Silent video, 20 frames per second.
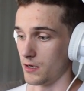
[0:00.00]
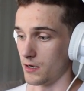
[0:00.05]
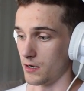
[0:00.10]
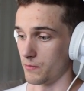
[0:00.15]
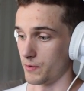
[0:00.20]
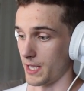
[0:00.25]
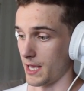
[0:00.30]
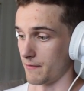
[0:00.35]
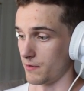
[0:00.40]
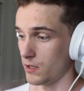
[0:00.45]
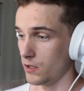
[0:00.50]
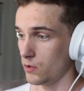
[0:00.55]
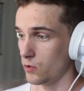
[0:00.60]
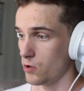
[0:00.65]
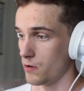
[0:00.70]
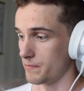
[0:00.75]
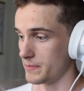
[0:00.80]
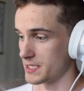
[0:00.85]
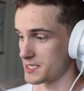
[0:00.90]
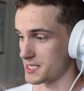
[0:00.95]
We have
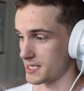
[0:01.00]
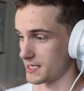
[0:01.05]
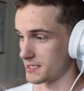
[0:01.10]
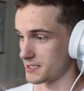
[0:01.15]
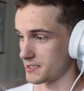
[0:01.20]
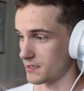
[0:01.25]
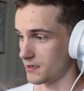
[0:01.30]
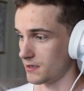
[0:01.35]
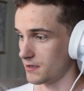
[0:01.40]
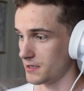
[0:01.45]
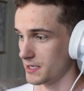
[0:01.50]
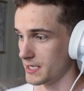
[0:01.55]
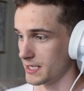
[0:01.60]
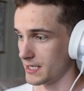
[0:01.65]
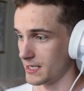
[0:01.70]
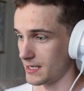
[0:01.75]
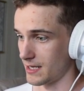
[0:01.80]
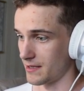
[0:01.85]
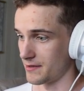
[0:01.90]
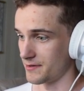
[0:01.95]
low, mid and high,
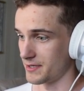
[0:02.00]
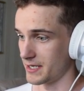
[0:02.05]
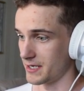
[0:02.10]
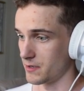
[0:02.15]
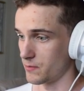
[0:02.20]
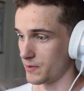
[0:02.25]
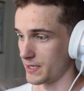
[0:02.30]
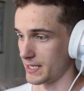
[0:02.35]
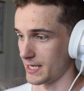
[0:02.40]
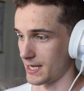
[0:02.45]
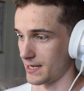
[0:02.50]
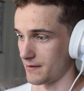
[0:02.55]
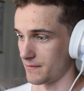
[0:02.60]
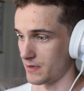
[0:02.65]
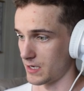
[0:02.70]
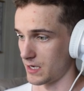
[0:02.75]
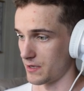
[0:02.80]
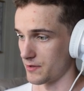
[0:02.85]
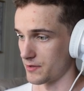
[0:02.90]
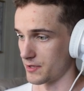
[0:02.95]
and then we
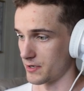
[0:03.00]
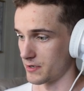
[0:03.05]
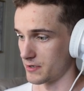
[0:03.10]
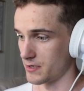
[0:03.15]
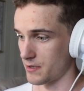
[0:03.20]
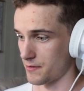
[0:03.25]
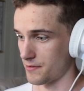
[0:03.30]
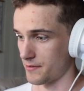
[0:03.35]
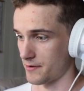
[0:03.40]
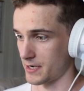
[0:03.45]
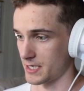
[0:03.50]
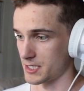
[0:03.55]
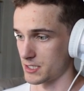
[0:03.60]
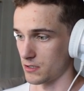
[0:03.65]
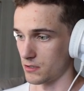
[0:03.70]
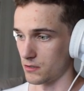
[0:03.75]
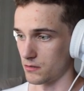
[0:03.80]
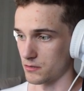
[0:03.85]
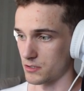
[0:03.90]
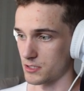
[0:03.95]
have the
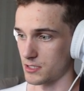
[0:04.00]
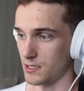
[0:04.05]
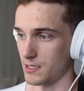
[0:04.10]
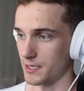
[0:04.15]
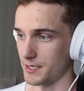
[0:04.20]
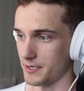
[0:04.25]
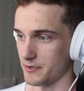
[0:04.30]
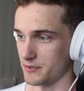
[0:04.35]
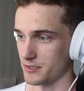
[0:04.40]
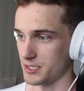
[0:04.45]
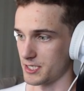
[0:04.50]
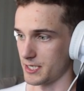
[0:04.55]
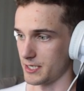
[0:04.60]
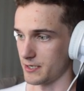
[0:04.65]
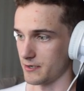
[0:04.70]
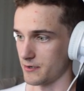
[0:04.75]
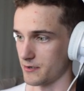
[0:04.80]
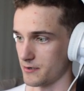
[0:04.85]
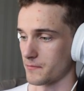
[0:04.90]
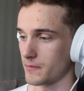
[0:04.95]
threshold sliders
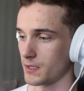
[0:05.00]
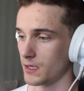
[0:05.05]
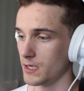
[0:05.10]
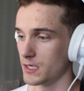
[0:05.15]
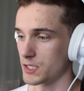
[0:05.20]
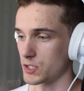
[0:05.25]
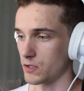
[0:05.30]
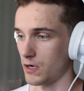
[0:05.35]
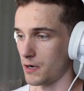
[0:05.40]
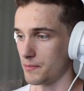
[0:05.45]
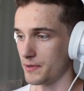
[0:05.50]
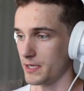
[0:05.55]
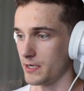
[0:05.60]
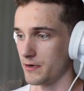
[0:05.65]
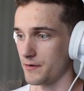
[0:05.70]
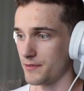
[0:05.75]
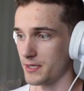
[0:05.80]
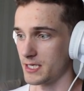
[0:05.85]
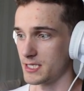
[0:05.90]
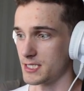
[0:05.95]
here. So up
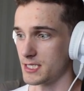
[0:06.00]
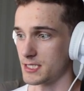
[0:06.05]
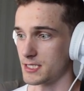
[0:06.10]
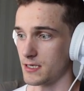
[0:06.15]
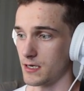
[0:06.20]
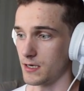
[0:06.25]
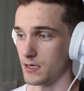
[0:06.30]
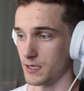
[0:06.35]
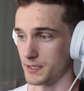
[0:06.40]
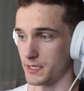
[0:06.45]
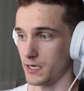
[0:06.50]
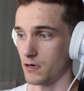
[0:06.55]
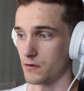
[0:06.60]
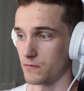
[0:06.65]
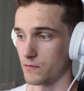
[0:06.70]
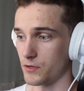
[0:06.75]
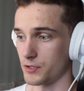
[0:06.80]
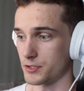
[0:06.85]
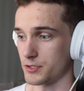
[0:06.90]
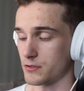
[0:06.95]
here this is a
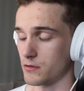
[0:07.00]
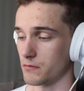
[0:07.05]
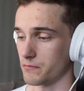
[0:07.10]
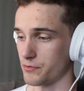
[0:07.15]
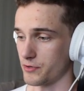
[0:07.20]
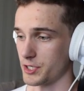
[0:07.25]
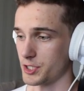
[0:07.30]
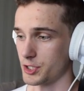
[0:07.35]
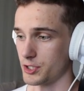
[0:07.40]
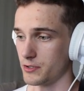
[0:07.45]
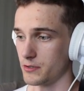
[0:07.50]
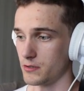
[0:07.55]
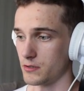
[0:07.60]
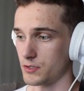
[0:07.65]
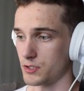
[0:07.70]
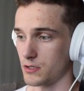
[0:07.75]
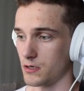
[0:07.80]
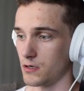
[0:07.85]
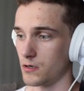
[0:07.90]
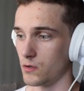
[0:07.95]
downwards compression,
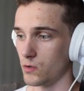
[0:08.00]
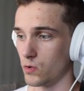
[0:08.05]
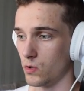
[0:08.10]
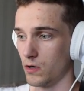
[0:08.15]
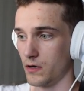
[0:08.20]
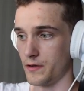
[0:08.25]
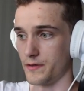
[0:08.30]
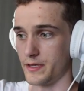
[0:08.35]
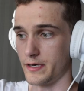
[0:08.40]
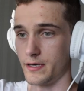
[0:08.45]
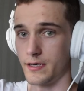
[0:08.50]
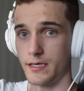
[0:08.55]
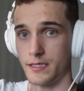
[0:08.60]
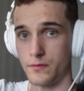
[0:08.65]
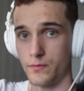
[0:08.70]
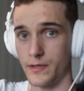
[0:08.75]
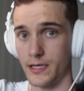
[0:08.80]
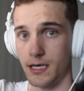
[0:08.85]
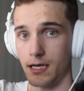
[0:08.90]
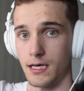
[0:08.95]
so it
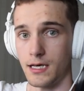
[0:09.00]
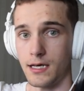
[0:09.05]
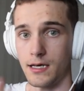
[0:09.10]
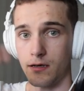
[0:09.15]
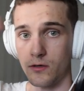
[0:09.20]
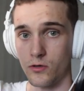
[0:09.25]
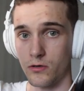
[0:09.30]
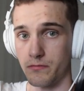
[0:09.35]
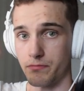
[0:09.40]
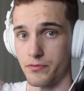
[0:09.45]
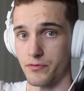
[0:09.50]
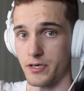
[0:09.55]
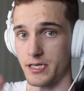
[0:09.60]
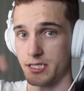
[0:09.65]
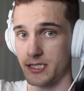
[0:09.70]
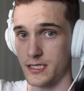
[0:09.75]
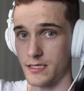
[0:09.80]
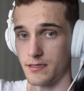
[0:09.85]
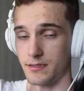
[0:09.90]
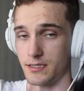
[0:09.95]
will
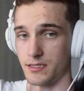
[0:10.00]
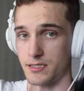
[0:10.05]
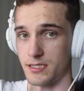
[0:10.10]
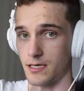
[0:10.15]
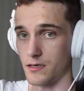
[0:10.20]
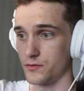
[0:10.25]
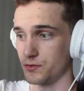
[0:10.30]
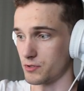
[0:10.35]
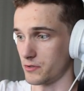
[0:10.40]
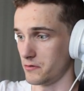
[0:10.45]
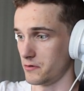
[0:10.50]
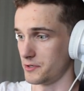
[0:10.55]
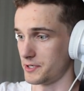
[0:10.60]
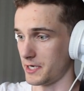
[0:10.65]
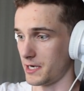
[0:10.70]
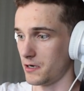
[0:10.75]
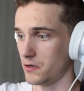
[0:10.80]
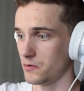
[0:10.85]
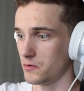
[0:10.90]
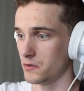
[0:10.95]
compress the sound
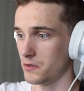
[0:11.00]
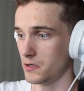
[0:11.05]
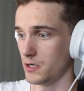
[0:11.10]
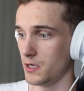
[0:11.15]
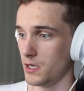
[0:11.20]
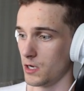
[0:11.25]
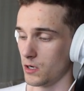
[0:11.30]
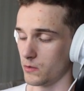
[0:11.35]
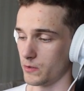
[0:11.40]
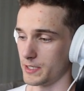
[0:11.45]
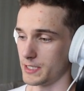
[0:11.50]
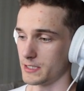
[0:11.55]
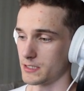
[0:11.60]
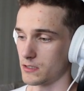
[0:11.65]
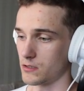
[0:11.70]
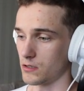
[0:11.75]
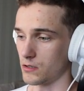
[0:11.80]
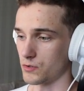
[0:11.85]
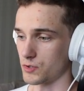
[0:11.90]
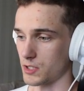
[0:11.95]
down when it
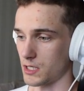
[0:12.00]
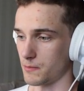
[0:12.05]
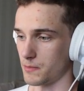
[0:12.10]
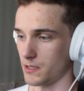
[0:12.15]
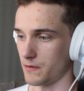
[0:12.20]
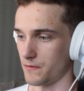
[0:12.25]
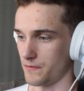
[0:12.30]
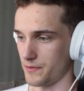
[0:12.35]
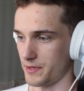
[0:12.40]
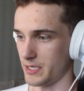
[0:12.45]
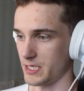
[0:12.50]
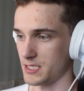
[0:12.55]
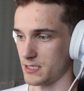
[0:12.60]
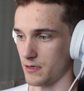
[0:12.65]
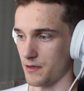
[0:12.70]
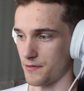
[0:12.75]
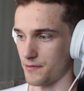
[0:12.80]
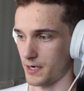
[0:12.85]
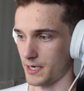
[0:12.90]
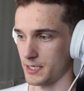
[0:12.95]
goes above this
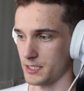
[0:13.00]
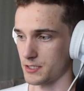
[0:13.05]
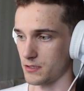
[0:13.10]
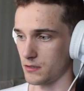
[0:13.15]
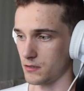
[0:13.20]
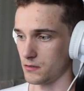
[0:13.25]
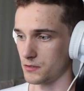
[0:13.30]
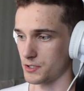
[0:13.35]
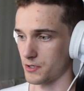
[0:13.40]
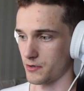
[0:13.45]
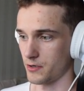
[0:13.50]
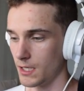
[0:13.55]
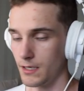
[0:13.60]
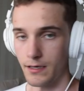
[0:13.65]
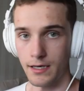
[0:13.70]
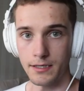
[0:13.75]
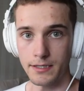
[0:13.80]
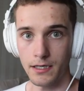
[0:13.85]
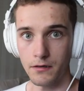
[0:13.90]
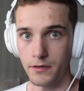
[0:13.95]
threshold.
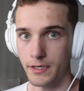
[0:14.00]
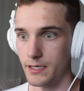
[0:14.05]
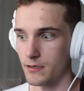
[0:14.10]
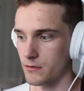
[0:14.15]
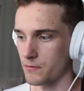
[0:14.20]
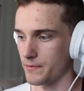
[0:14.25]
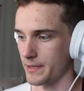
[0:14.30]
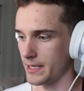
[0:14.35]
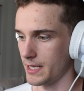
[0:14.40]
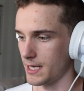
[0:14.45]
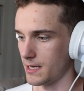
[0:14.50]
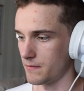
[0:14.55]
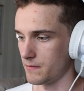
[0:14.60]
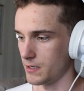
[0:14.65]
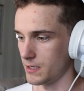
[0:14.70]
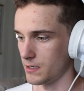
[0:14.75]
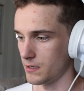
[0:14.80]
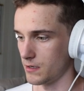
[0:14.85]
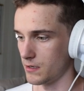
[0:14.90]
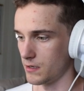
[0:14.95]
And down here we have
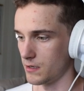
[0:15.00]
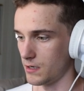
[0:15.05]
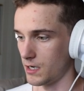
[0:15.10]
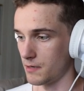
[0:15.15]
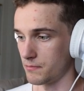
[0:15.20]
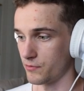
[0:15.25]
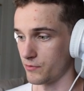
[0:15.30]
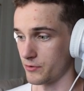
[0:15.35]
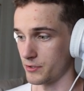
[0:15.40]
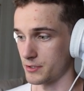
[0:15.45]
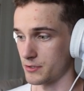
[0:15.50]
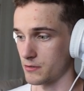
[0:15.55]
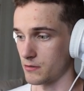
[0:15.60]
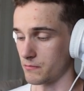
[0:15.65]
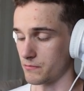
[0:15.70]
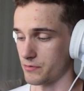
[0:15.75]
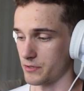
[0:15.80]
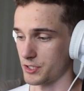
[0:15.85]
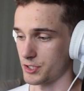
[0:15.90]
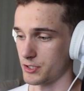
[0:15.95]
upwards
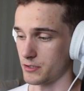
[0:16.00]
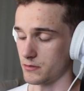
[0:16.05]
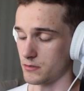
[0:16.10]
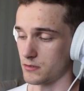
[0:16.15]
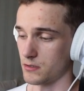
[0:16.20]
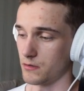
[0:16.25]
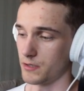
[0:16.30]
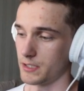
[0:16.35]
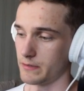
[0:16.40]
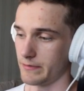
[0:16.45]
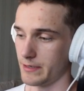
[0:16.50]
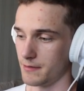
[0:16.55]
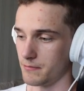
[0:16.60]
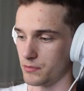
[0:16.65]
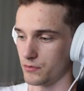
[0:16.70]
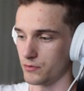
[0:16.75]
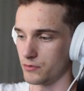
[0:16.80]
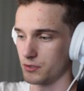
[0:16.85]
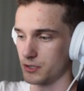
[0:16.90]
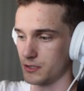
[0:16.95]
compression, so it will
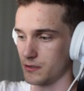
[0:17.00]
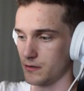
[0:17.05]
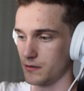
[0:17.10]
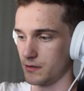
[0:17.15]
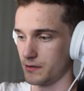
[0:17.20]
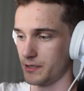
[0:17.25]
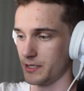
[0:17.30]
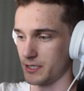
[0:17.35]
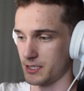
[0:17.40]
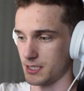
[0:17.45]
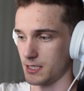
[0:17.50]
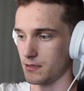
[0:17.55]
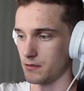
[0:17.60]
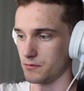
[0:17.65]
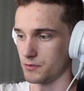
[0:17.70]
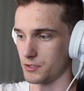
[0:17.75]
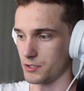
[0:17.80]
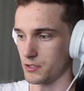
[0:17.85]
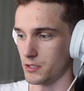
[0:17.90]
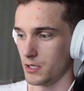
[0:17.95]
boost the
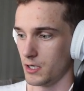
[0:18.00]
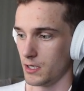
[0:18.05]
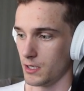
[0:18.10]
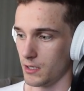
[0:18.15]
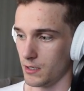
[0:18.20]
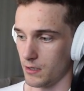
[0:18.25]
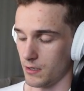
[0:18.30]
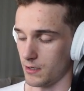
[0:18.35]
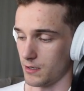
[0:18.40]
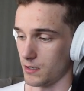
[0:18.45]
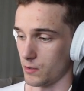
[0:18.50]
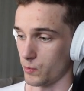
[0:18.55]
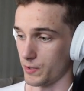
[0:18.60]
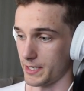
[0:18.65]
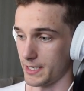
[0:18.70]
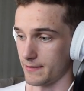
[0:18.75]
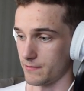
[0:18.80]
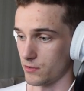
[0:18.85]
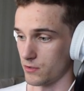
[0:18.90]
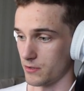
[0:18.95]
sound
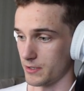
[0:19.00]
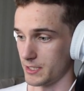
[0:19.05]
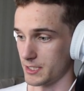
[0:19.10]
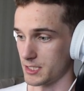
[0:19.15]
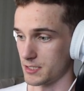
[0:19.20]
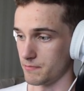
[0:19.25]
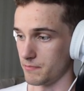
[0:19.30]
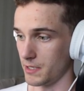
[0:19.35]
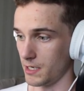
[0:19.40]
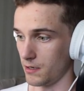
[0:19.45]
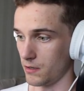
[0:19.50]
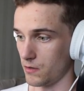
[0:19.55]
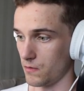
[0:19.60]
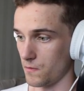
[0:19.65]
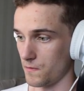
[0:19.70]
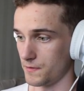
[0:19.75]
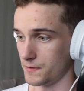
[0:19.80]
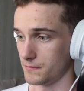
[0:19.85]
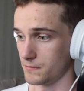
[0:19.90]
whenever it's below